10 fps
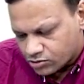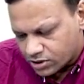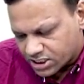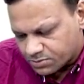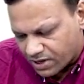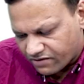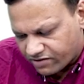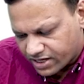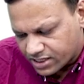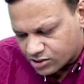So it is
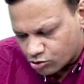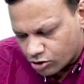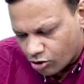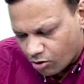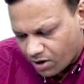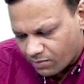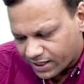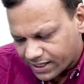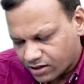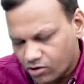preferred in insulinoma
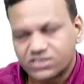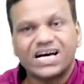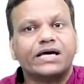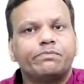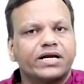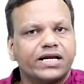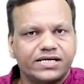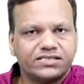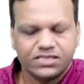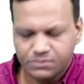but can cause
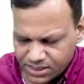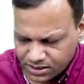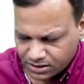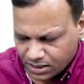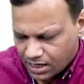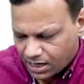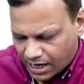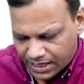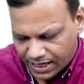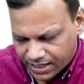hyperglycemia.
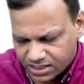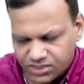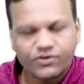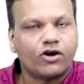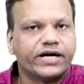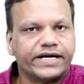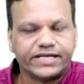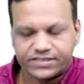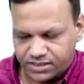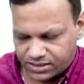And hydralazine we already
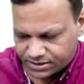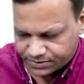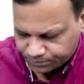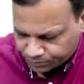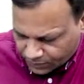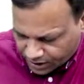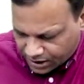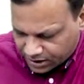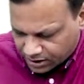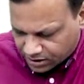discussed.
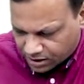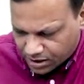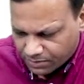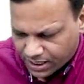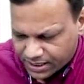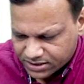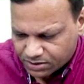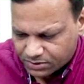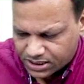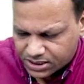Then the third
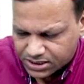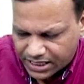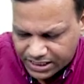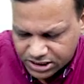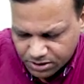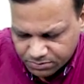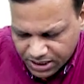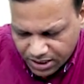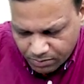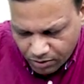mechanism is calcium
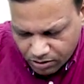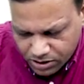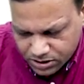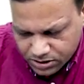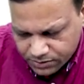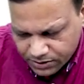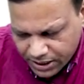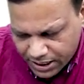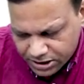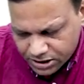channel blockers.
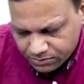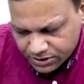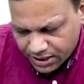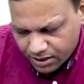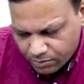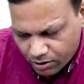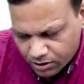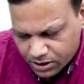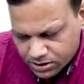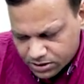Calcium channel
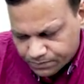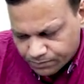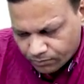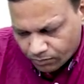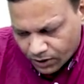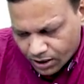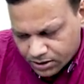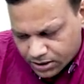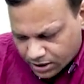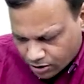blockers.
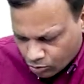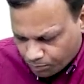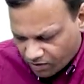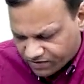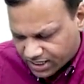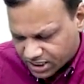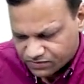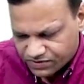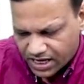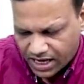Three group of
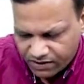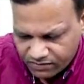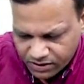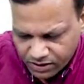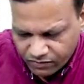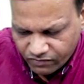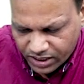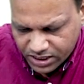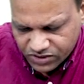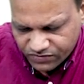drugs we have.
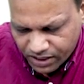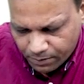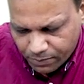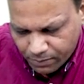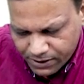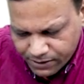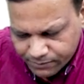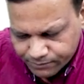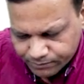One is verapamil.